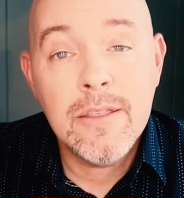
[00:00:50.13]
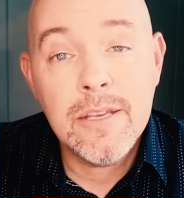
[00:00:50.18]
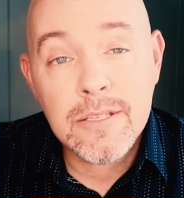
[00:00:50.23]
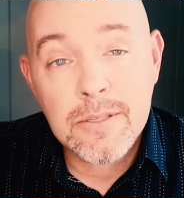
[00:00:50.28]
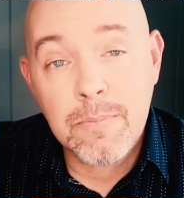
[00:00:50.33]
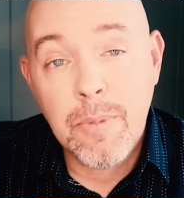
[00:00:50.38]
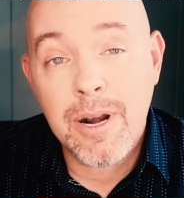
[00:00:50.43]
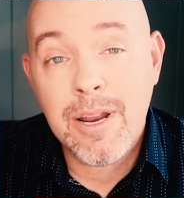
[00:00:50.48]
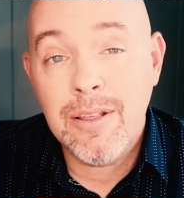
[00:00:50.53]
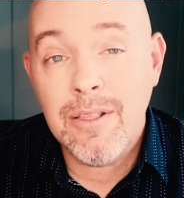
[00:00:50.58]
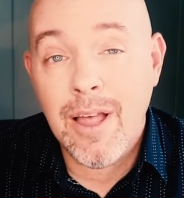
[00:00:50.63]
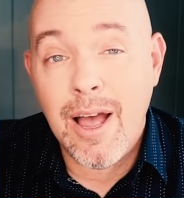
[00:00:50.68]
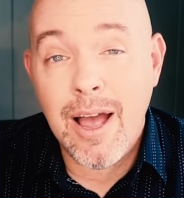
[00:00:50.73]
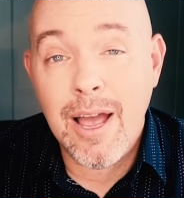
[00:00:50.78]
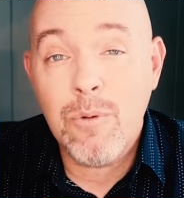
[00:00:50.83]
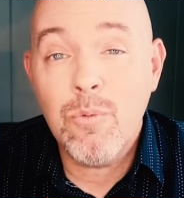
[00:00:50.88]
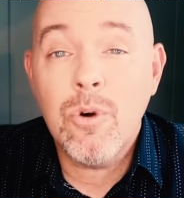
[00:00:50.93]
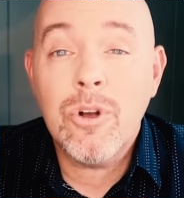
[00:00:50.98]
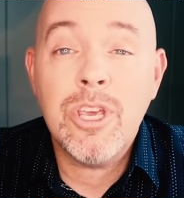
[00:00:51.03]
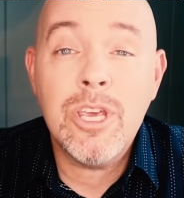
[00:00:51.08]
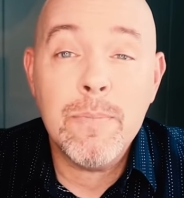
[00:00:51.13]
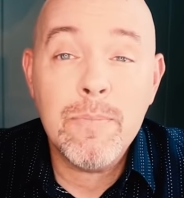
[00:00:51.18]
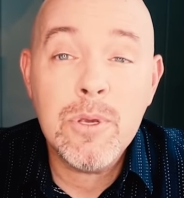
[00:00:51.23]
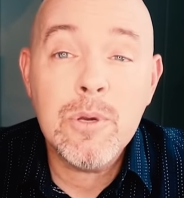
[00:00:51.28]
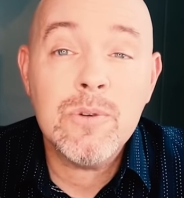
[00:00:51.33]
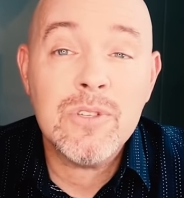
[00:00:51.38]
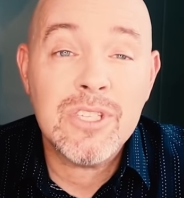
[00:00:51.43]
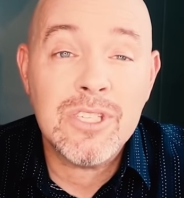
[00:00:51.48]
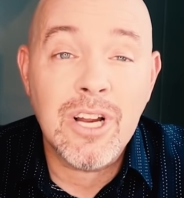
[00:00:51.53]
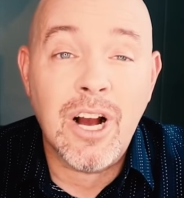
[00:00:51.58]
This money lie will keep
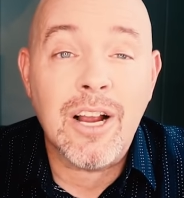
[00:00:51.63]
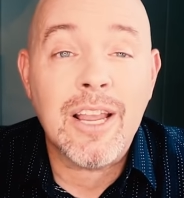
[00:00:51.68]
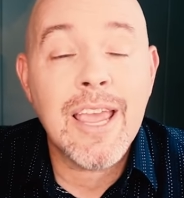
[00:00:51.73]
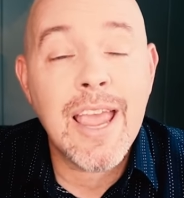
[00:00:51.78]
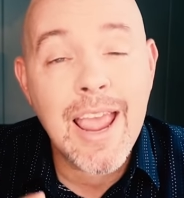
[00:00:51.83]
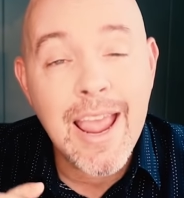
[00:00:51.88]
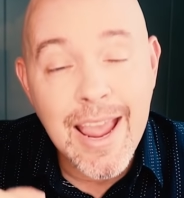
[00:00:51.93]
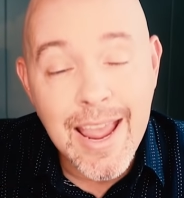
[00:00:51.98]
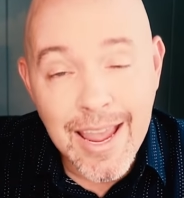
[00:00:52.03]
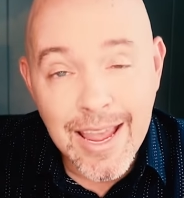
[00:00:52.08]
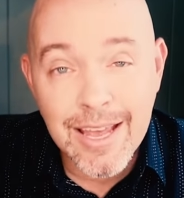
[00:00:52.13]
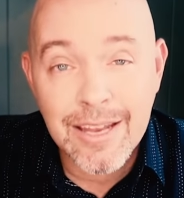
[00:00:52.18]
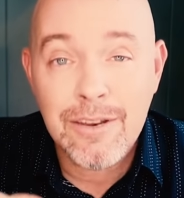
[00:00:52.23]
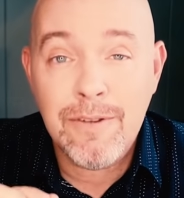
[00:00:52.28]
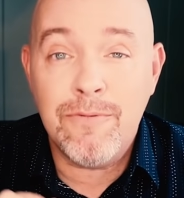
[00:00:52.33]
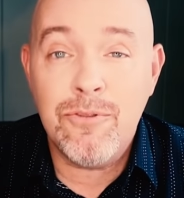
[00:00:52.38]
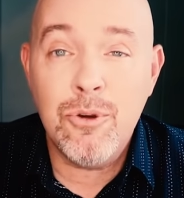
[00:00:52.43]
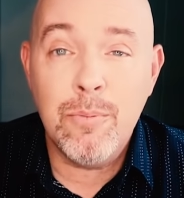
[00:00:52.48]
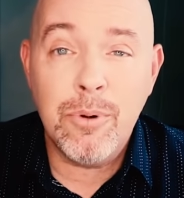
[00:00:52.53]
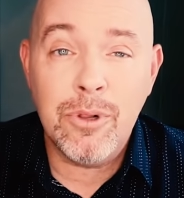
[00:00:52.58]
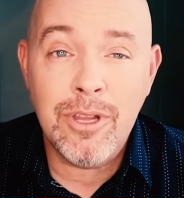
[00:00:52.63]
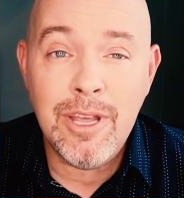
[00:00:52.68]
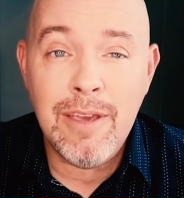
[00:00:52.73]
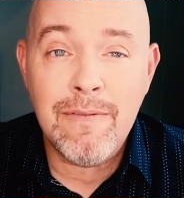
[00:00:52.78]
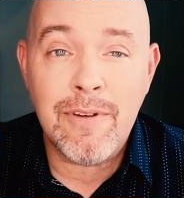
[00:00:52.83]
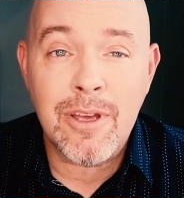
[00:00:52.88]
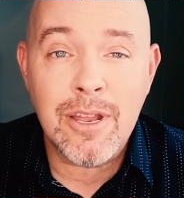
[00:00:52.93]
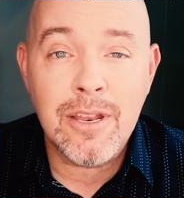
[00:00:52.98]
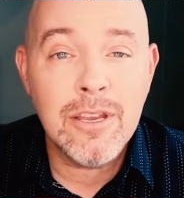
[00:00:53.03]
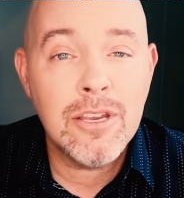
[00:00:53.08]
you stuck, and if you
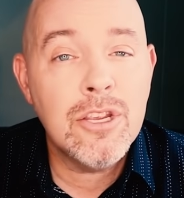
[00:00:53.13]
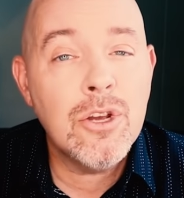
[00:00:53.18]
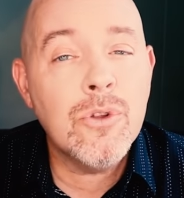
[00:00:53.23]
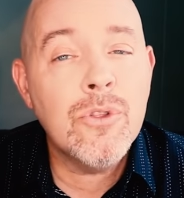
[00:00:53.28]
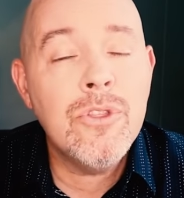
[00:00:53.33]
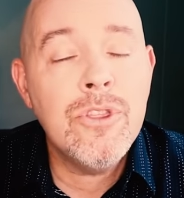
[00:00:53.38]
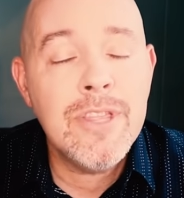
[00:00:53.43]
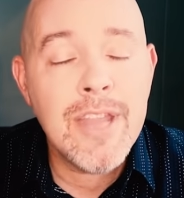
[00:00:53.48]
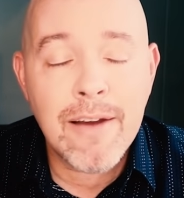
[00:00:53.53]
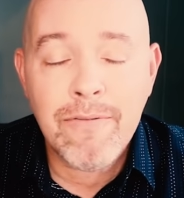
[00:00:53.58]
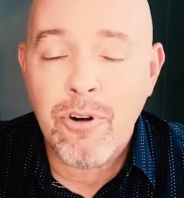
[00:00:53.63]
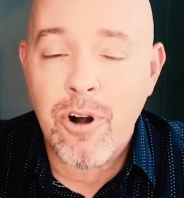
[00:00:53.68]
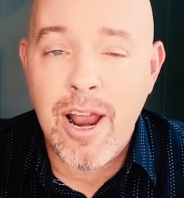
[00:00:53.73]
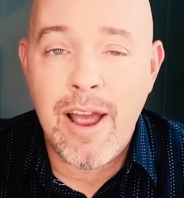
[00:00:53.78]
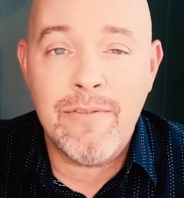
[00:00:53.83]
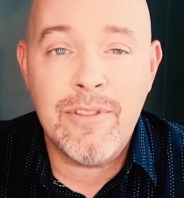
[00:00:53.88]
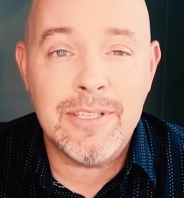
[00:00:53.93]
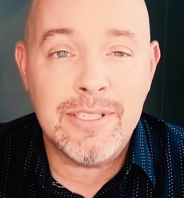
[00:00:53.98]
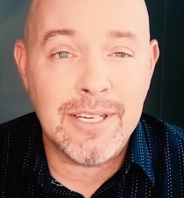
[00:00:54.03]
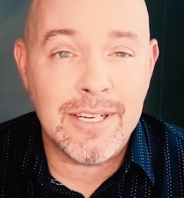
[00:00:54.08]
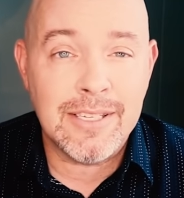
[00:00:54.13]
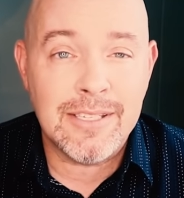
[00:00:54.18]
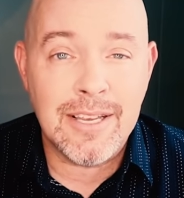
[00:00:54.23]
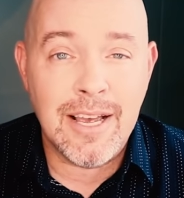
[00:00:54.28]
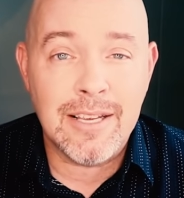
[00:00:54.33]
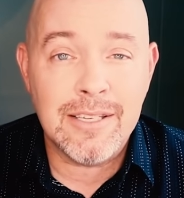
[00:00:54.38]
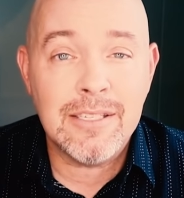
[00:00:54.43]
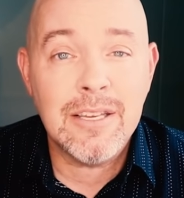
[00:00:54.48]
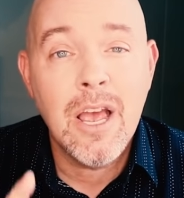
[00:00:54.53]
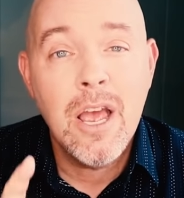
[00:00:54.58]
believe it, you'll never have the
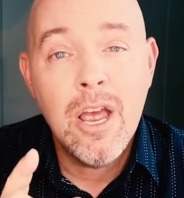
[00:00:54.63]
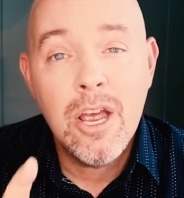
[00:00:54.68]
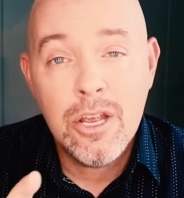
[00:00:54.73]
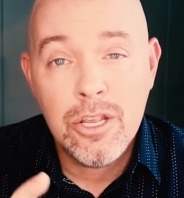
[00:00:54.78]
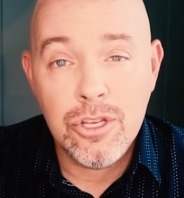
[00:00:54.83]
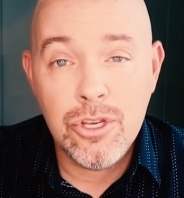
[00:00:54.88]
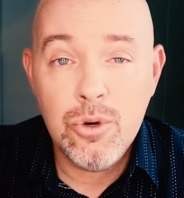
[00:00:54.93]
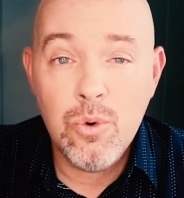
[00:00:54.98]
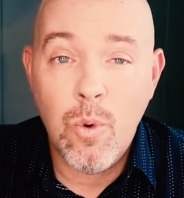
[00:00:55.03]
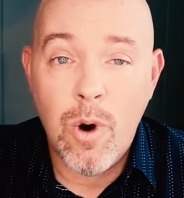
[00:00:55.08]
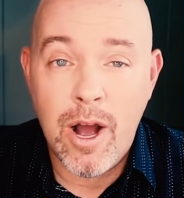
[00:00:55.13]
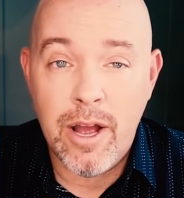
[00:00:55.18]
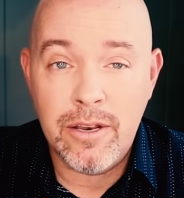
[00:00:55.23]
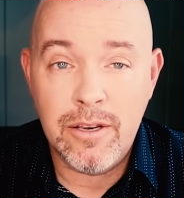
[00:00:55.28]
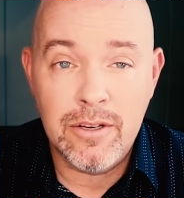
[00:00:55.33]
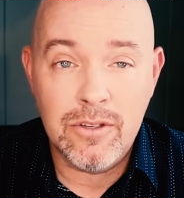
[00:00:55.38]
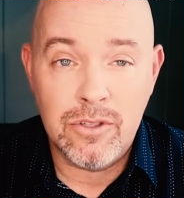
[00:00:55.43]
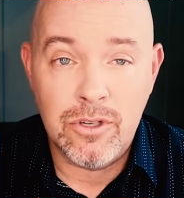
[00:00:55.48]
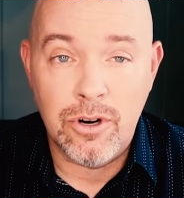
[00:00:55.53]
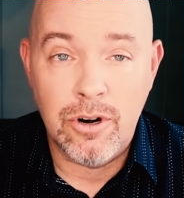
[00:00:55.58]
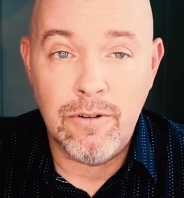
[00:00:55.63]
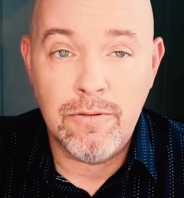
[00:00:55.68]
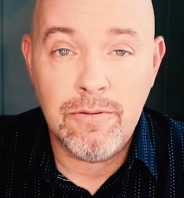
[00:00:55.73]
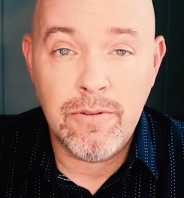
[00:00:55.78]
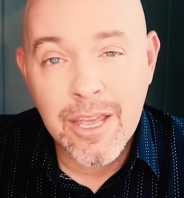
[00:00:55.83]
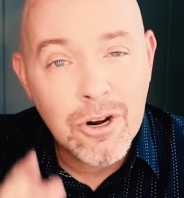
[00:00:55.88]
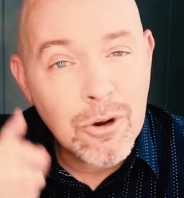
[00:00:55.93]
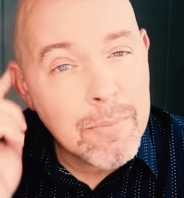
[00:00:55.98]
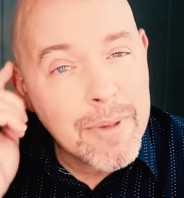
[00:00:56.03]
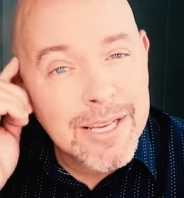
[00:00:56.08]
success you want and deserve.
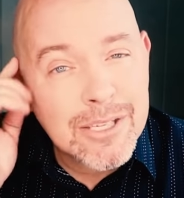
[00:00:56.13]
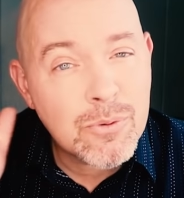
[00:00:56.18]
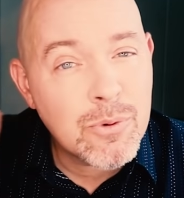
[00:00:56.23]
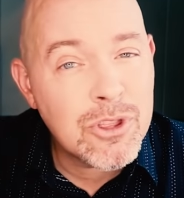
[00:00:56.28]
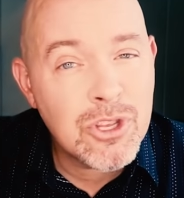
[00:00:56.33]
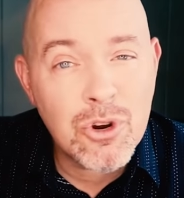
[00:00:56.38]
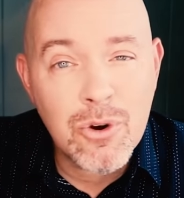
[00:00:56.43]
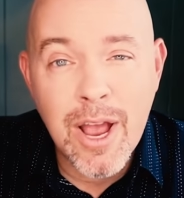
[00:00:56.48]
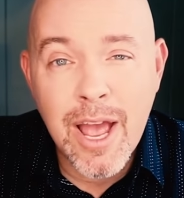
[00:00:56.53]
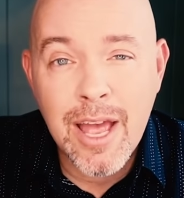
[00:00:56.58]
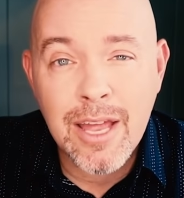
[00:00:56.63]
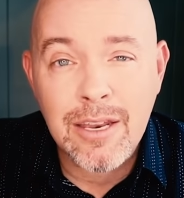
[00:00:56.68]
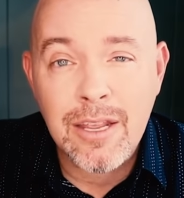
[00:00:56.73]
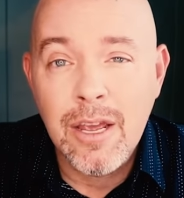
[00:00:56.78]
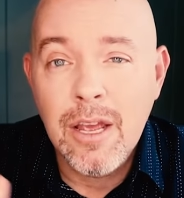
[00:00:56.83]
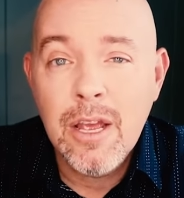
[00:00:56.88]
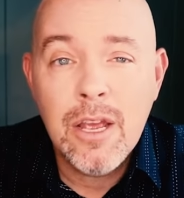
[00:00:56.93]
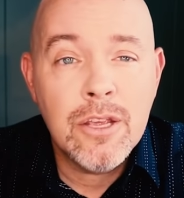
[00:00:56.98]
It'll mess with your head.